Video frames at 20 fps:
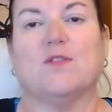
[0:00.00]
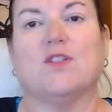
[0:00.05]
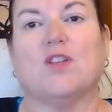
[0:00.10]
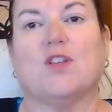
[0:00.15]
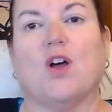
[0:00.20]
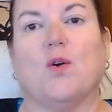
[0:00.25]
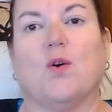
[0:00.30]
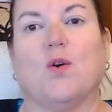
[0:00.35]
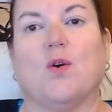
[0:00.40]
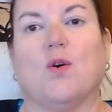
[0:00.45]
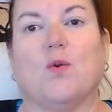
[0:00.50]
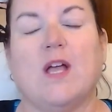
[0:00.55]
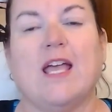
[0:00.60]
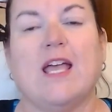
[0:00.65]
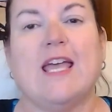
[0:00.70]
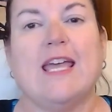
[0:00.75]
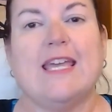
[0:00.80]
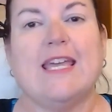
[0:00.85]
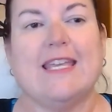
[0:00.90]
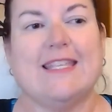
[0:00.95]
So
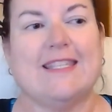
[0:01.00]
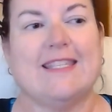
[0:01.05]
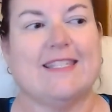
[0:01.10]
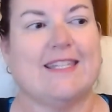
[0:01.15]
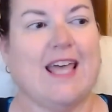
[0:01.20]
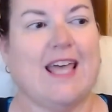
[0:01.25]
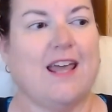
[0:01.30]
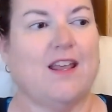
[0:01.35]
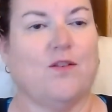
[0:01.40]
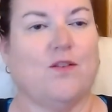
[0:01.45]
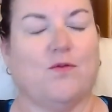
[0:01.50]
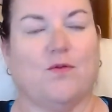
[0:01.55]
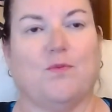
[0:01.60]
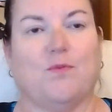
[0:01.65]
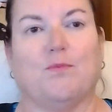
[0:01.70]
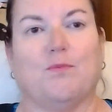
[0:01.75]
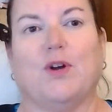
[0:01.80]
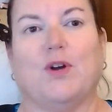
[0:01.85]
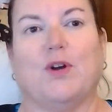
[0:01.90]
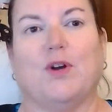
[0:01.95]
instead of
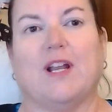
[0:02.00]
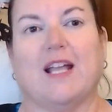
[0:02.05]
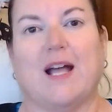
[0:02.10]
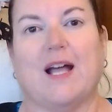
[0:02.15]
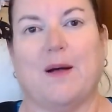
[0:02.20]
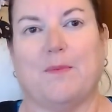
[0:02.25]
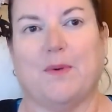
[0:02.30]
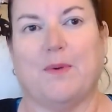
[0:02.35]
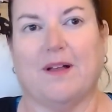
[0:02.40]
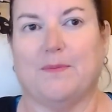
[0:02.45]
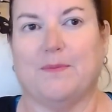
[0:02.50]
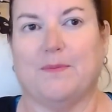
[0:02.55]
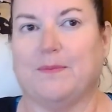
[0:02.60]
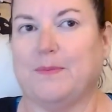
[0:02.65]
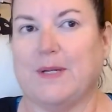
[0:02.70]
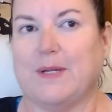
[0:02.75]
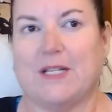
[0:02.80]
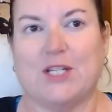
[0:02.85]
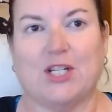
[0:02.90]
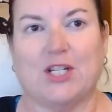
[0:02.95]
putting up a
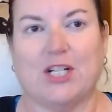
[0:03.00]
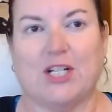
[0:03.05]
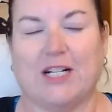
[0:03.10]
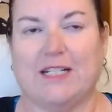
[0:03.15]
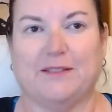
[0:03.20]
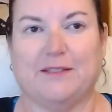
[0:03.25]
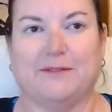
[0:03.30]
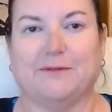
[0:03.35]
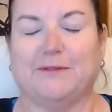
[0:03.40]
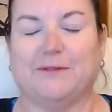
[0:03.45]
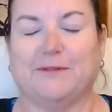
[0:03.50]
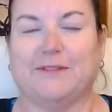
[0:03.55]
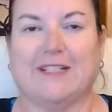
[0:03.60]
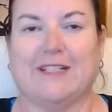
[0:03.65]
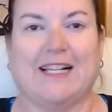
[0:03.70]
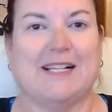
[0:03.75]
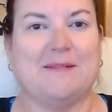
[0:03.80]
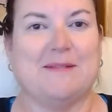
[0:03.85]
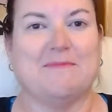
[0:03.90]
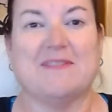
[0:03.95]
bunch of
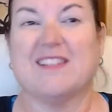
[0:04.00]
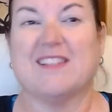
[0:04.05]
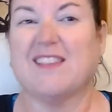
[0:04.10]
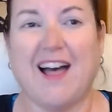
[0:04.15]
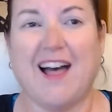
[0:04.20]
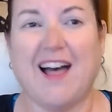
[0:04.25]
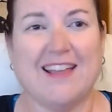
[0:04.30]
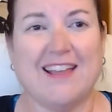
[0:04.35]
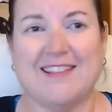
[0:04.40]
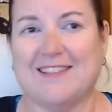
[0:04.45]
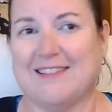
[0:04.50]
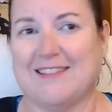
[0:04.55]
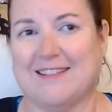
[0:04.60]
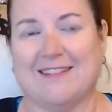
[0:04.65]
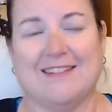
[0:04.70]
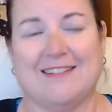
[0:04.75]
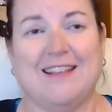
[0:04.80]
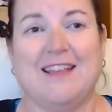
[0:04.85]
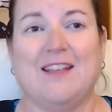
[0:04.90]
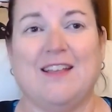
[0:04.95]
slides
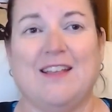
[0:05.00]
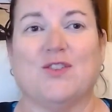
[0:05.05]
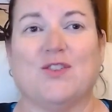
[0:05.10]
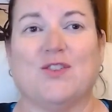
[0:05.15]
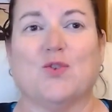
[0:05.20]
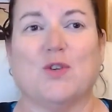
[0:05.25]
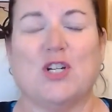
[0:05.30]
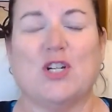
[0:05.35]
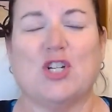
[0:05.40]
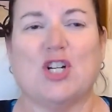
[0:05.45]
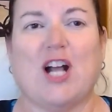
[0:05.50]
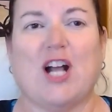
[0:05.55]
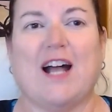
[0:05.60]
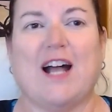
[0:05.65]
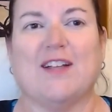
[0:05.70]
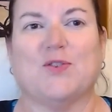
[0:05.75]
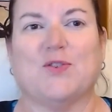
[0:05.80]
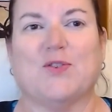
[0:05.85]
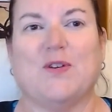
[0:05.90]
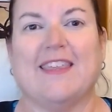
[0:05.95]
and
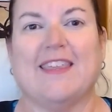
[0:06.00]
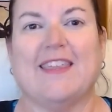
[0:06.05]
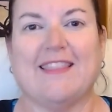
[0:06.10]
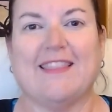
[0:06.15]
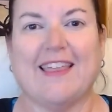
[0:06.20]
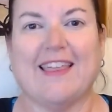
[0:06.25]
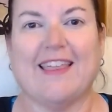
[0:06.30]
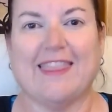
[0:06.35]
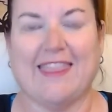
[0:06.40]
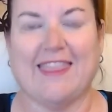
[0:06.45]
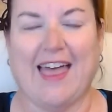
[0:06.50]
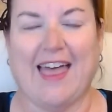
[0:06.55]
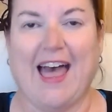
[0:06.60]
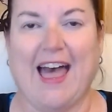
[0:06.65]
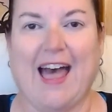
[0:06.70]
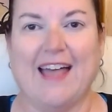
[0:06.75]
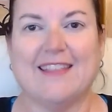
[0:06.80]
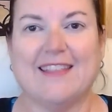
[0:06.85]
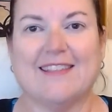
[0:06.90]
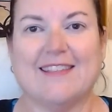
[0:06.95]
screenshots or anything like
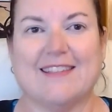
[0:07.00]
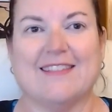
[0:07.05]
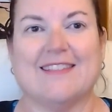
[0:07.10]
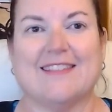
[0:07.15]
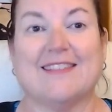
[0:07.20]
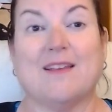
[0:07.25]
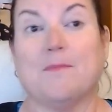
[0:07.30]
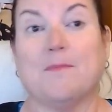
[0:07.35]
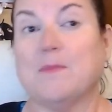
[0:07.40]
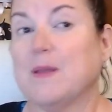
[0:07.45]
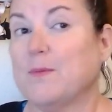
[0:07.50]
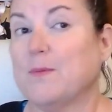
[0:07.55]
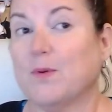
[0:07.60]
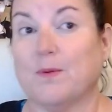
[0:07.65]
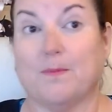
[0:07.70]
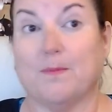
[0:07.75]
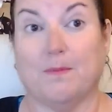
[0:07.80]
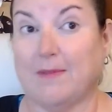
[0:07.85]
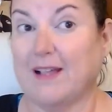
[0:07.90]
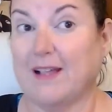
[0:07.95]
that, since some
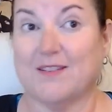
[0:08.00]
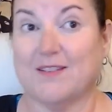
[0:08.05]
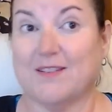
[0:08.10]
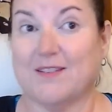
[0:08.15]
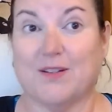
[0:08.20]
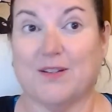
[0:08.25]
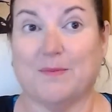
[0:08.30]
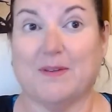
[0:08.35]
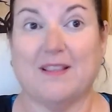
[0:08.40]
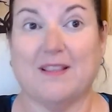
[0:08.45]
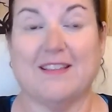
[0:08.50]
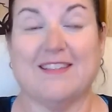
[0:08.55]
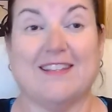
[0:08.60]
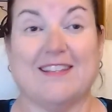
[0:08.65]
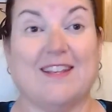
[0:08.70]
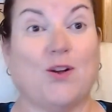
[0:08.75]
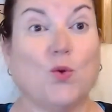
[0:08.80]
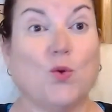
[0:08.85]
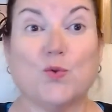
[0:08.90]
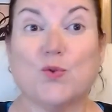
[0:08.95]
people might still be
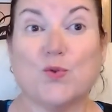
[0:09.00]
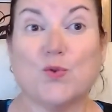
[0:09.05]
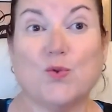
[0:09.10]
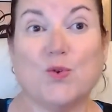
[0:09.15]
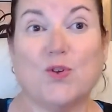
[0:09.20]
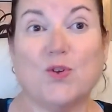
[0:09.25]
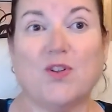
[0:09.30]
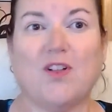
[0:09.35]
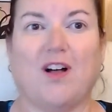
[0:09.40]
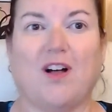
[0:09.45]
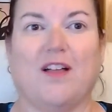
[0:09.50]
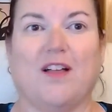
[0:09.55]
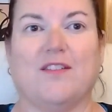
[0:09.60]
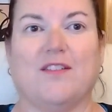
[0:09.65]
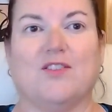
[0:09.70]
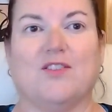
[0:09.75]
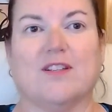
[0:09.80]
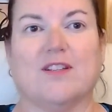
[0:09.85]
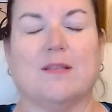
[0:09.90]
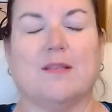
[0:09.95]
listening old school on
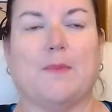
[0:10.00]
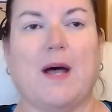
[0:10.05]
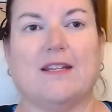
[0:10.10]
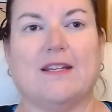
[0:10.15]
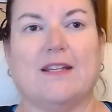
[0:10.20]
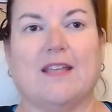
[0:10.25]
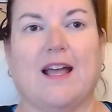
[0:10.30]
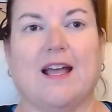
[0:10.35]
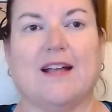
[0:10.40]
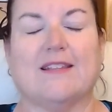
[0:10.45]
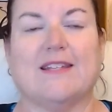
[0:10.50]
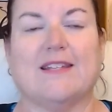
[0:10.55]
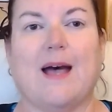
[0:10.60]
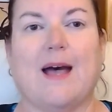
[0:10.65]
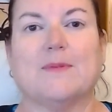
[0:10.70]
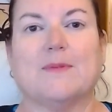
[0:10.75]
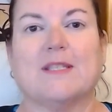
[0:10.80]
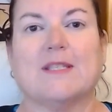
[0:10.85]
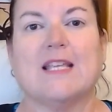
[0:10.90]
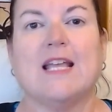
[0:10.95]
just the podcast
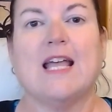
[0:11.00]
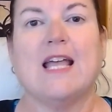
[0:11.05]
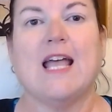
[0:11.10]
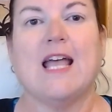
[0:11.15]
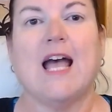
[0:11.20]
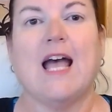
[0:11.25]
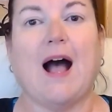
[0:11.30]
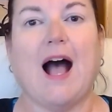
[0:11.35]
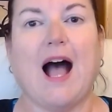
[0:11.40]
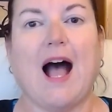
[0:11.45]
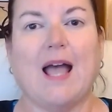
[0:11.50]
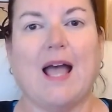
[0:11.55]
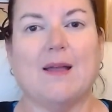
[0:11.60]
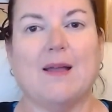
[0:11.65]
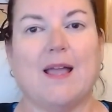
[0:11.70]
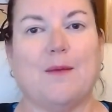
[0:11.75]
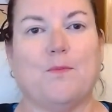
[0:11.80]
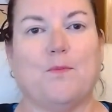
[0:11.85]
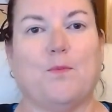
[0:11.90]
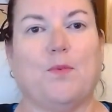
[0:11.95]
apps,
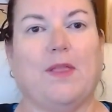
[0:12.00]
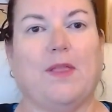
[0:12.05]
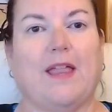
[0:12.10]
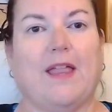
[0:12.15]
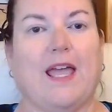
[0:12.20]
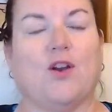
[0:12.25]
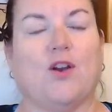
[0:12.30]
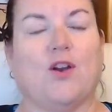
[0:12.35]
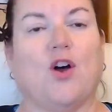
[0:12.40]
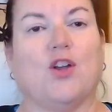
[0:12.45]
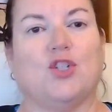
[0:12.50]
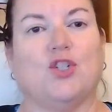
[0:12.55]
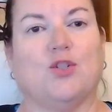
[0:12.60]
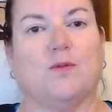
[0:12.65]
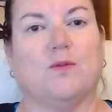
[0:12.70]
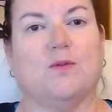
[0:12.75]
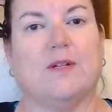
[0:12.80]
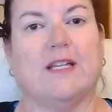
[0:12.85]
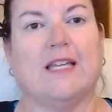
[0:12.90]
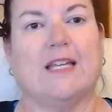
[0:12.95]
I plan on
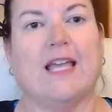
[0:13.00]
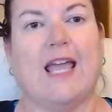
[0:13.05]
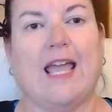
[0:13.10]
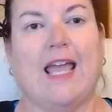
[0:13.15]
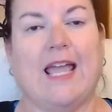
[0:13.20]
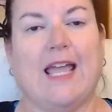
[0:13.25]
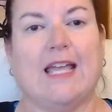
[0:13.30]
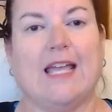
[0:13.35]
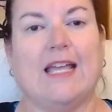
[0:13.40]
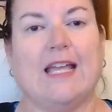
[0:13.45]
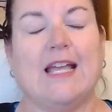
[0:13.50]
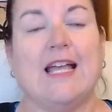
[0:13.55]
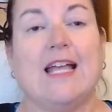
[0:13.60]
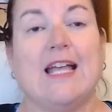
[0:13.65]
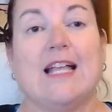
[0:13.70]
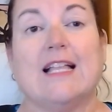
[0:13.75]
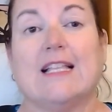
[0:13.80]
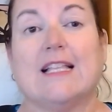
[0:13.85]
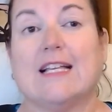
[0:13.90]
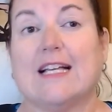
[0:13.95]
doing a
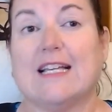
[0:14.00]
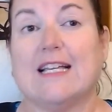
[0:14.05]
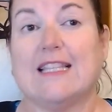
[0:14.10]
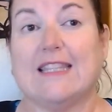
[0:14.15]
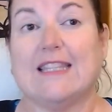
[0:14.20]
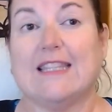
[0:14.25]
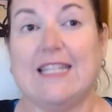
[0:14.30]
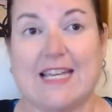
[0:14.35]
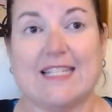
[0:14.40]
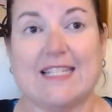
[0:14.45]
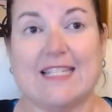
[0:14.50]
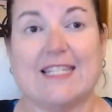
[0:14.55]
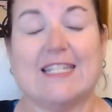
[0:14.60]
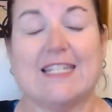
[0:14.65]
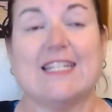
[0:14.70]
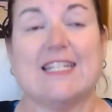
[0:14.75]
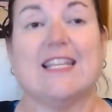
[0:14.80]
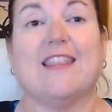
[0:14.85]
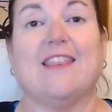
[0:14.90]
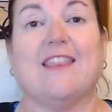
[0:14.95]

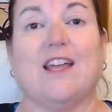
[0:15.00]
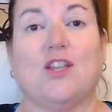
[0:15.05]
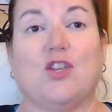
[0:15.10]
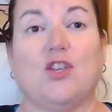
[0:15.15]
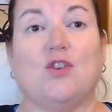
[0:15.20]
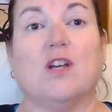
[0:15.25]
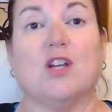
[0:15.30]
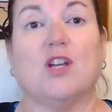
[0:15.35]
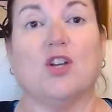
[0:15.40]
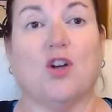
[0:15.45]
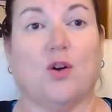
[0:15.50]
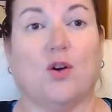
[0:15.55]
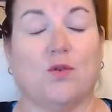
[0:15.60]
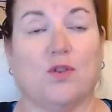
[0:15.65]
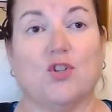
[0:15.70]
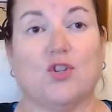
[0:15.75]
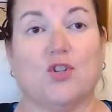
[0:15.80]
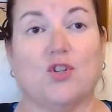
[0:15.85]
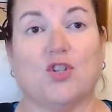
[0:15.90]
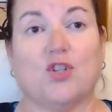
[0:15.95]
list that you can go
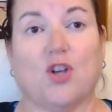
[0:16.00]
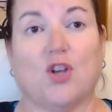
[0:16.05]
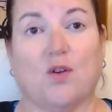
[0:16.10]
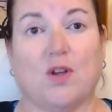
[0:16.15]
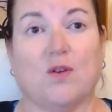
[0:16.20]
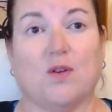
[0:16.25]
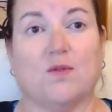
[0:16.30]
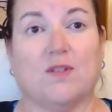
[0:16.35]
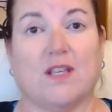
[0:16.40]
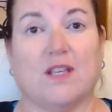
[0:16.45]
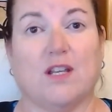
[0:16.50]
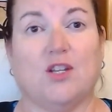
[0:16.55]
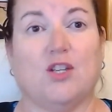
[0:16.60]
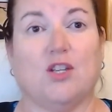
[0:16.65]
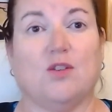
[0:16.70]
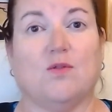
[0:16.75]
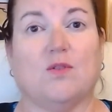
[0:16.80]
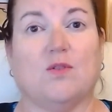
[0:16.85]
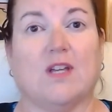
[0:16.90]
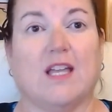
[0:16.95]
to the show notes and
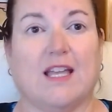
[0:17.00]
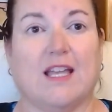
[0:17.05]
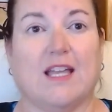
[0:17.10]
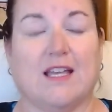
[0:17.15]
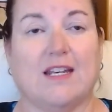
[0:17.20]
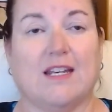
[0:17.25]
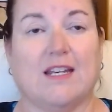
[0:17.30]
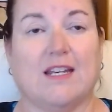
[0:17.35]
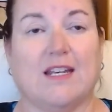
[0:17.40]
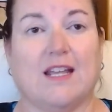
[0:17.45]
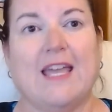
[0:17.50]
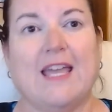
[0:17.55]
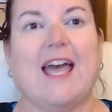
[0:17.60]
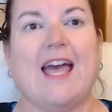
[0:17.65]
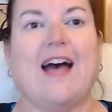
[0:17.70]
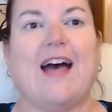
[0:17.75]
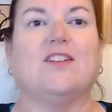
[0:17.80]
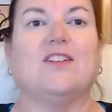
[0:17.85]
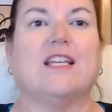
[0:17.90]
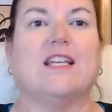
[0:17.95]
you can
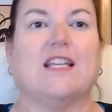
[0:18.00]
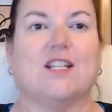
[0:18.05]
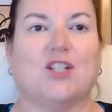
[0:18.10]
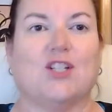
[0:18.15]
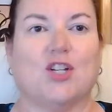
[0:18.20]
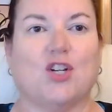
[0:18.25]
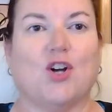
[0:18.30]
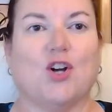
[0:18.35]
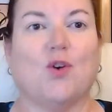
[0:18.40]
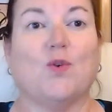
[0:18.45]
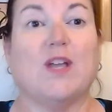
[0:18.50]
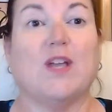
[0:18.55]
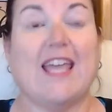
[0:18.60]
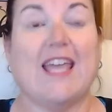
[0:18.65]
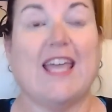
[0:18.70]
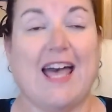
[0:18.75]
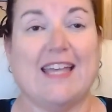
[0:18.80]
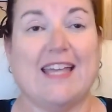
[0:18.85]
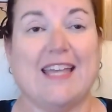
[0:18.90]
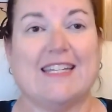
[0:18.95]
have a link to go
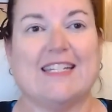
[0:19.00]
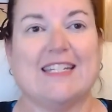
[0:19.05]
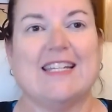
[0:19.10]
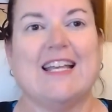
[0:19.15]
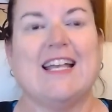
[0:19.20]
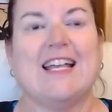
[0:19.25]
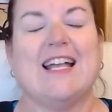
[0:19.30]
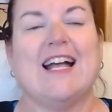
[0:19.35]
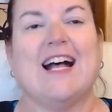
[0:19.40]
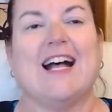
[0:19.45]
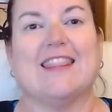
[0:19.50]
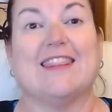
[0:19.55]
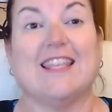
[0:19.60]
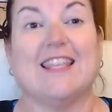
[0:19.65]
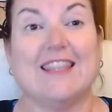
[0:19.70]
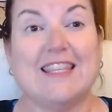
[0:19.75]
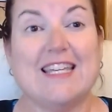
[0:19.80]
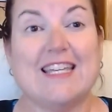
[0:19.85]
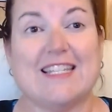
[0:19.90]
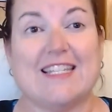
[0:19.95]
get the
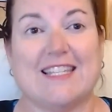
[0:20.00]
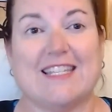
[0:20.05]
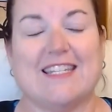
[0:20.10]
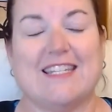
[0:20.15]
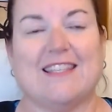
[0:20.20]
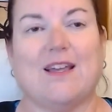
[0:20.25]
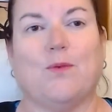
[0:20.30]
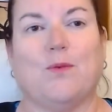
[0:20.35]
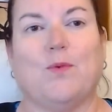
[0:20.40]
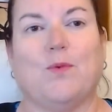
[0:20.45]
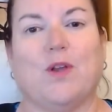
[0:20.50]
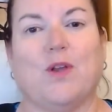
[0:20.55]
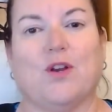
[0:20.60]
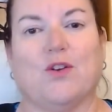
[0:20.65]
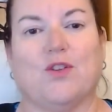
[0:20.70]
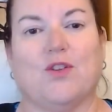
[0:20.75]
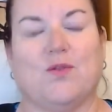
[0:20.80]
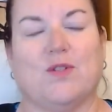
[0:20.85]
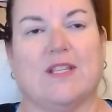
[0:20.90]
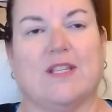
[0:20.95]
list that we are
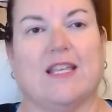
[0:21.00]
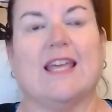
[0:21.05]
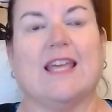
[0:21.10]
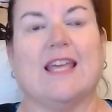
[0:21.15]
using.